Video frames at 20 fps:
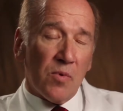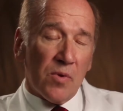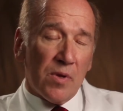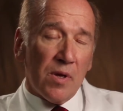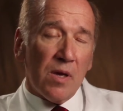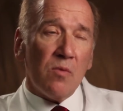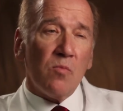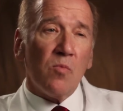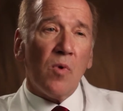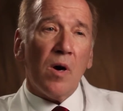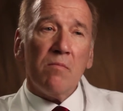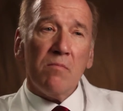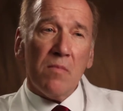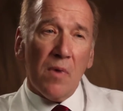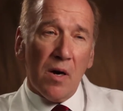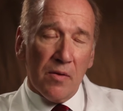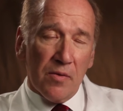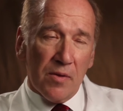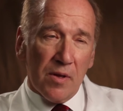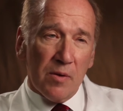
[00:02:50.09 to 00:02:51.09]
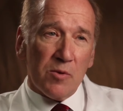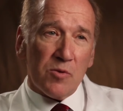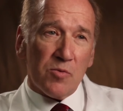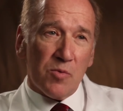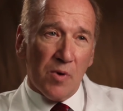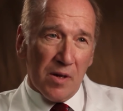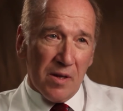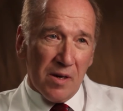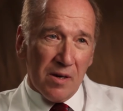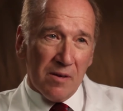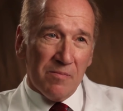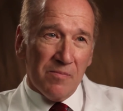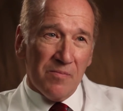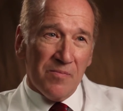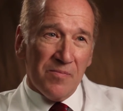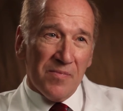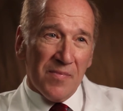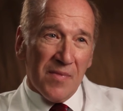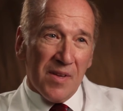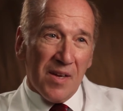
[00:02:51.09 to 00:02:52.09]
Within 1 month, he was running.
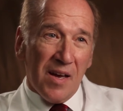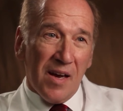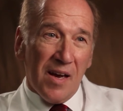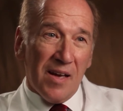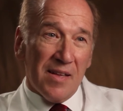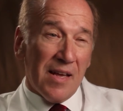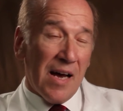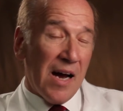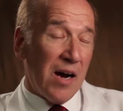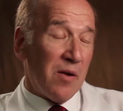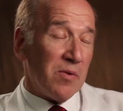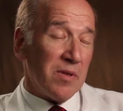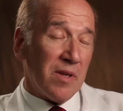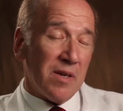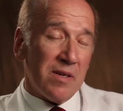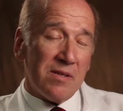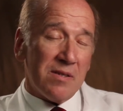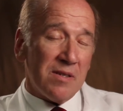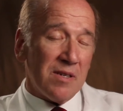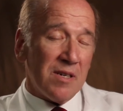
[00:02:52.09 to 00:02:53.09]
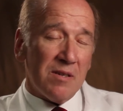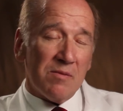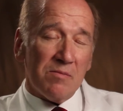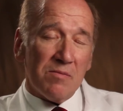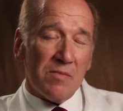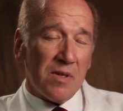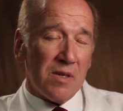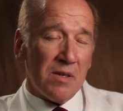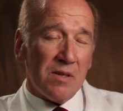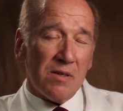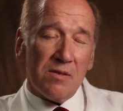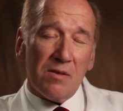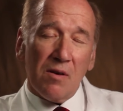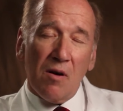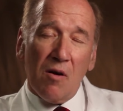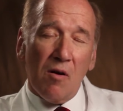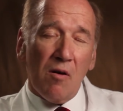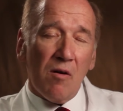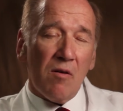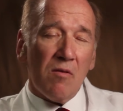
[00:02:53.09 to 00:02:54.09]
And now when I see him, he's
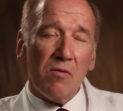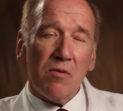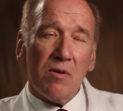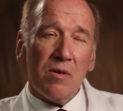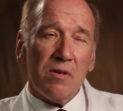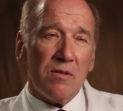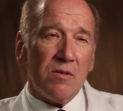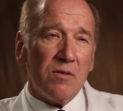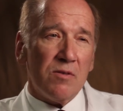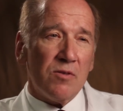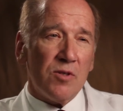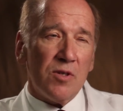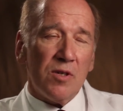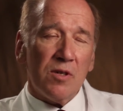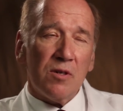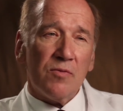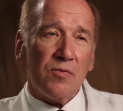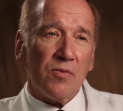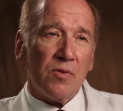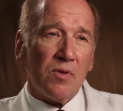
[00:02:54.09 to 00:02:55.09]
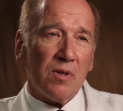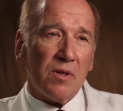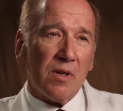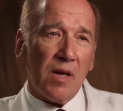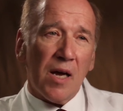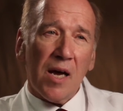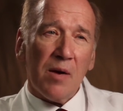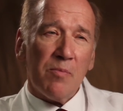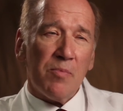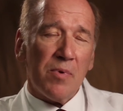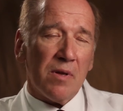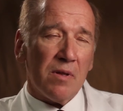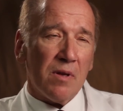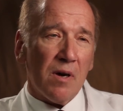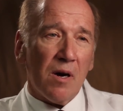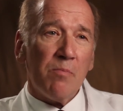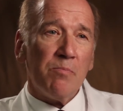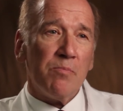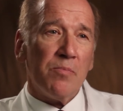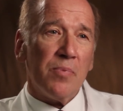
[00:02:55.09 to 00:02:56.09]
always cheerful and happy and
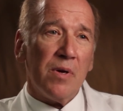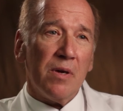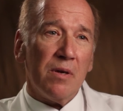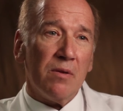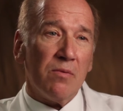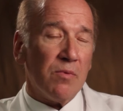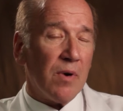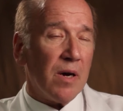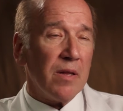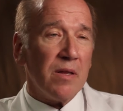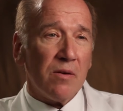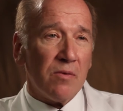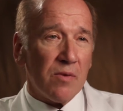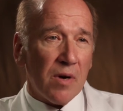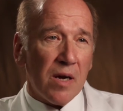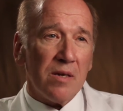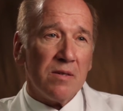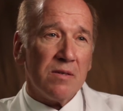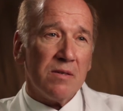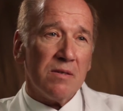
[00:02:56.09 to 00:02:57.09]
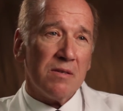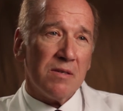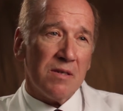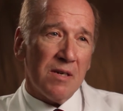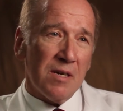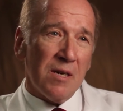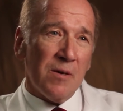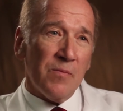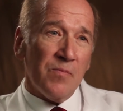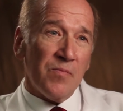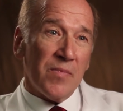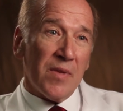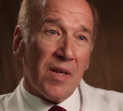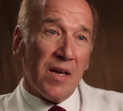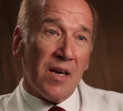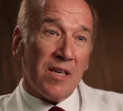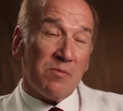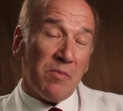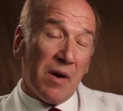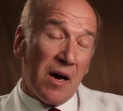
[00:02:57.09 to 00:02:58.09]
upbeat, running races.
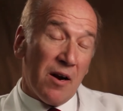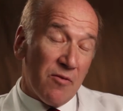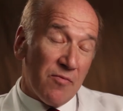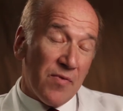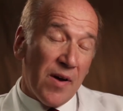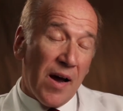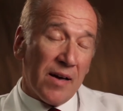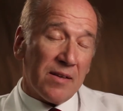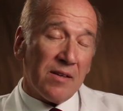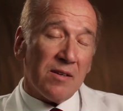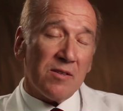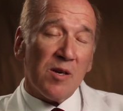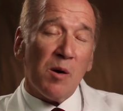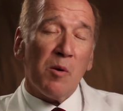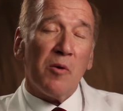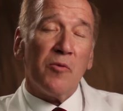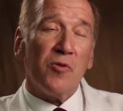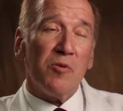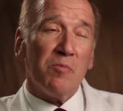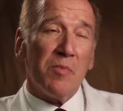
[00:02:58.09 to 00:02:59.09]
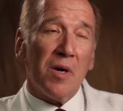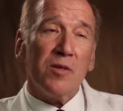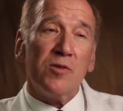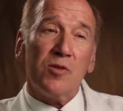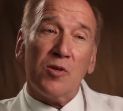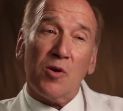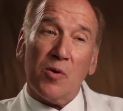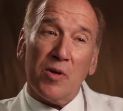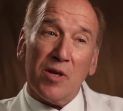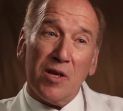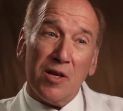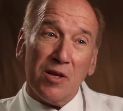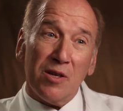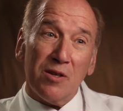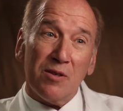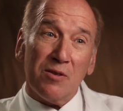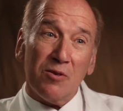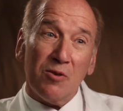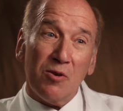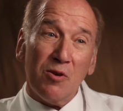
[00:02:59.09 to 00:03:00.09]
As a matter of fact, I saw him a few months ago, and
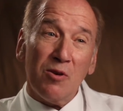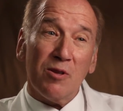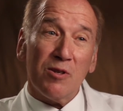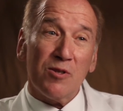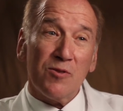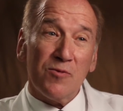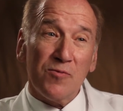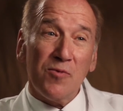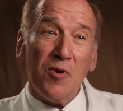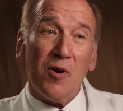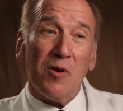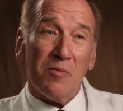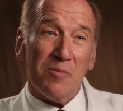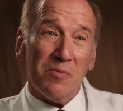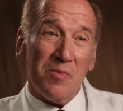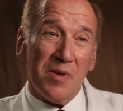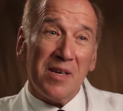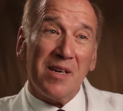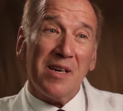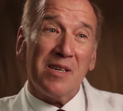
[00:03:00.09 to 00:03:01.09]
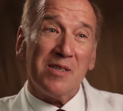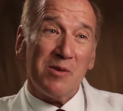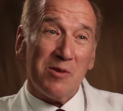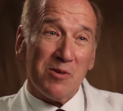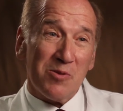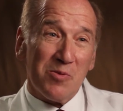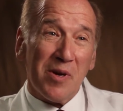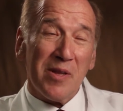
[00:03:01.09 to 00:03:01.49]
he hurt his foot because he was